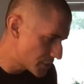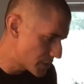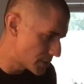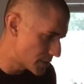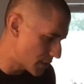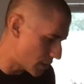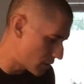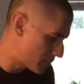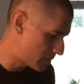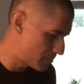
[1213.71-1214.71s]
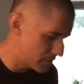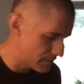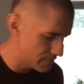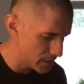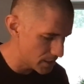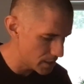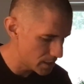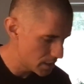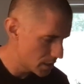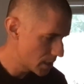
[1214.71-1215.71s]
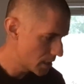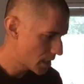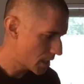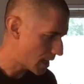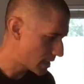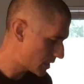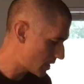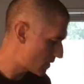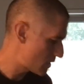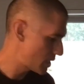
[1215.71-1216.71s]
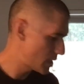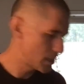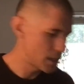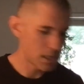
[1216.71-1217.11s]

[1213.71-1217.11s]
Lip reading: the Tarp and Bivy, I carried